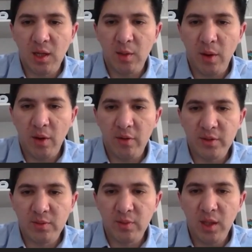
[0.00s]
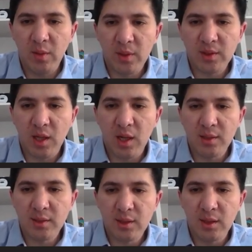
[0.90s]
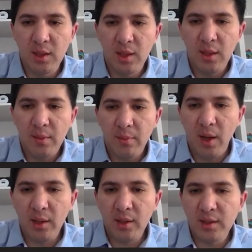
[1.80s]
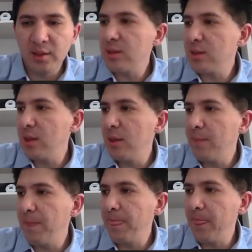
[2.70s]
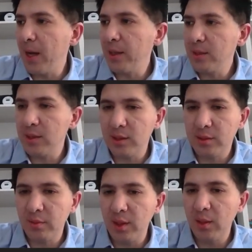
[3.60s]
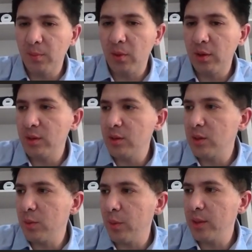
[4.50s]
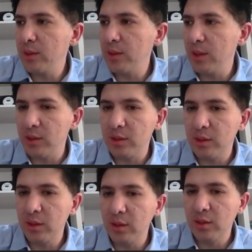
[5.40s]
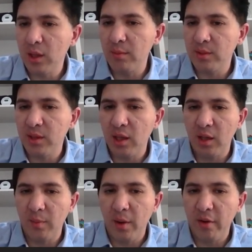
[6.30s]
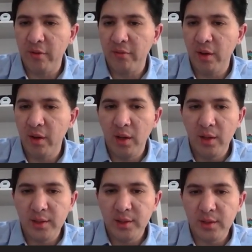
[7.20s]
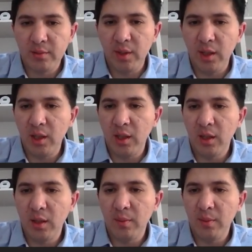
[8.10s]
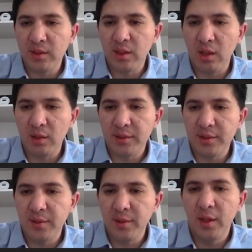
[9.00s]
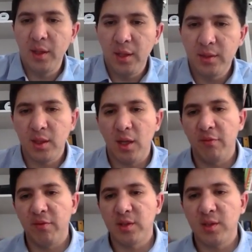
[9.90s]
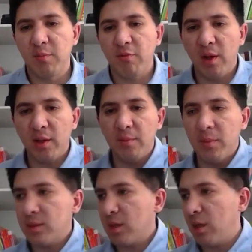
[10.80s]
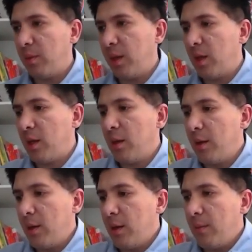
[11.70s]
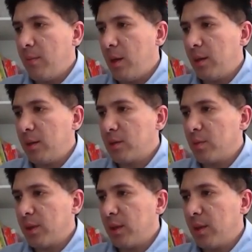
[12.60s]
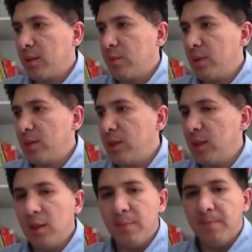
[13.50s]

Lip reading: in the power of 3 pascals minus 93.22 times 10 in the power of 3 pascals. So if you subtract them, it's going to be minus 120.